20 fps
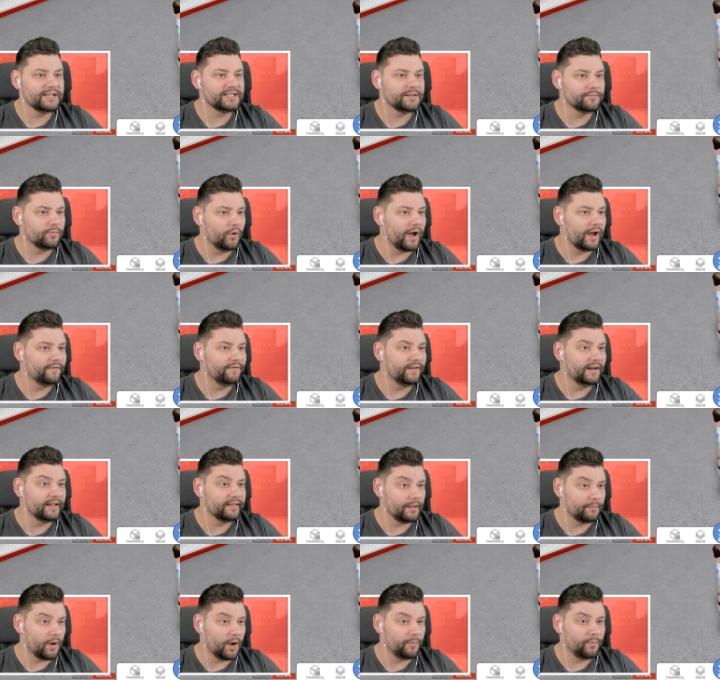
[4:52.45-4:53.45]
placing more and
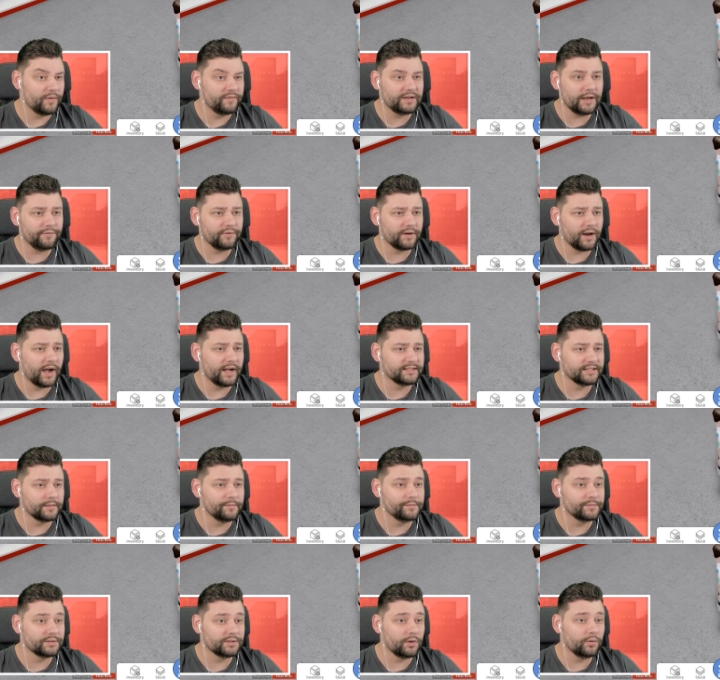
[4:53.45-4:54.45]
filling them up with different
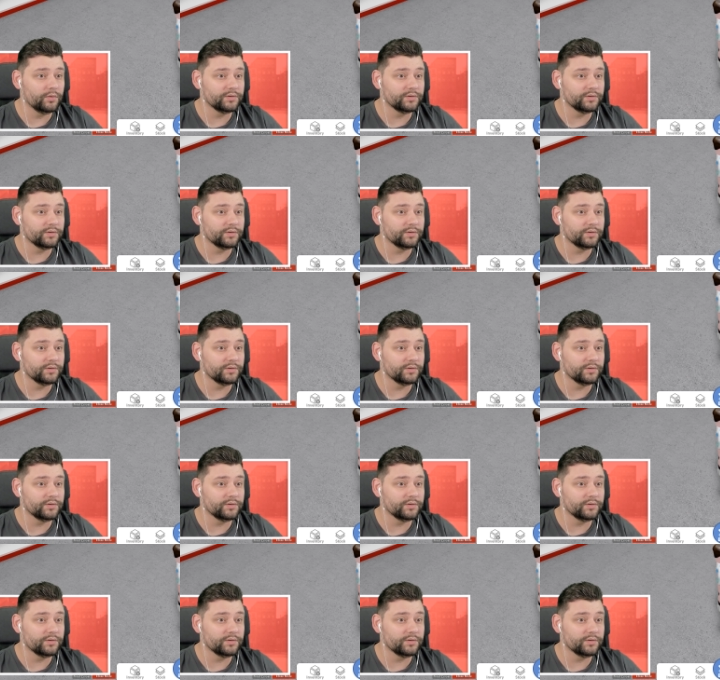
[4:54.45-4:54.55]
items.